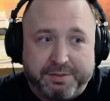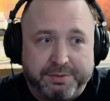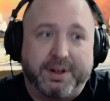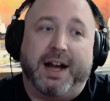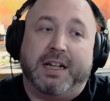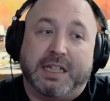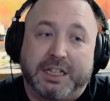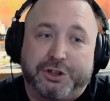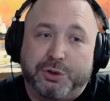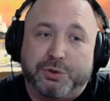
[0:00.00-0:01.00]
I need
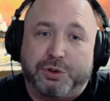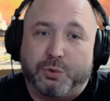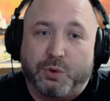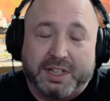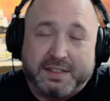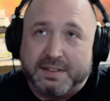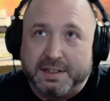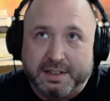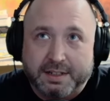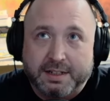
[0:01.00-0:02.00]
you to listen
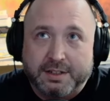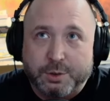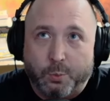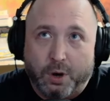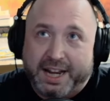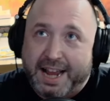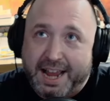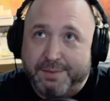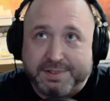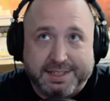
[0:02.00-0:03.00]
to what I have
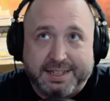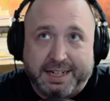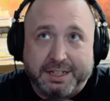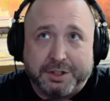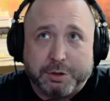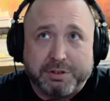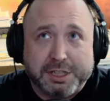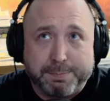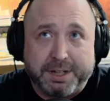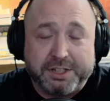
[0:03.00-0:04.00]
to say to you,
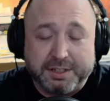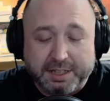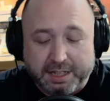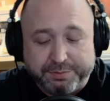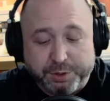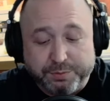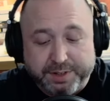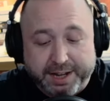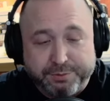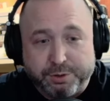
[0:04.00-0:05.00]
especially if you've
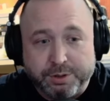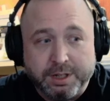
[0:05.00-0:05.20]
never